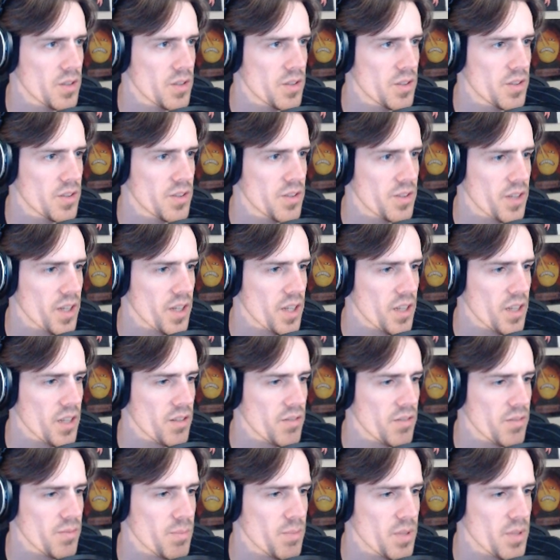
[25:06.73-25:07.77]
Save,
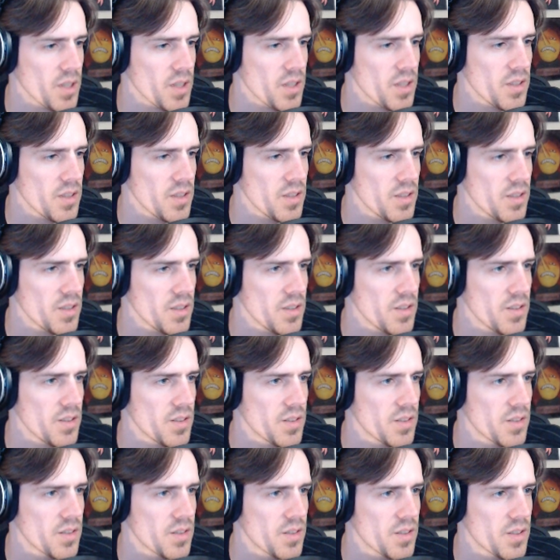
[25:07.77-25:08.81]

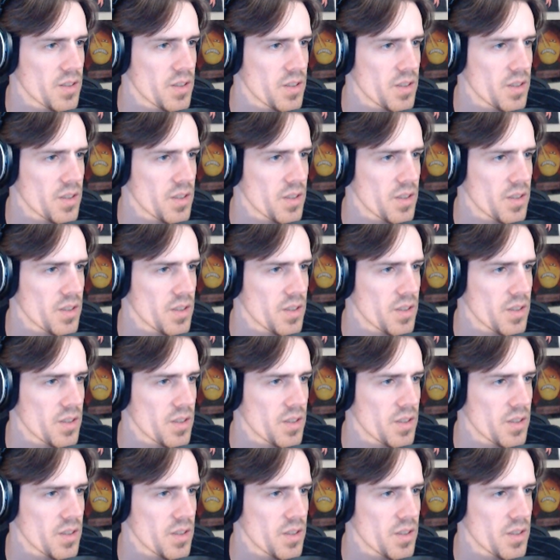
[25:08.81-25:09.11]
please.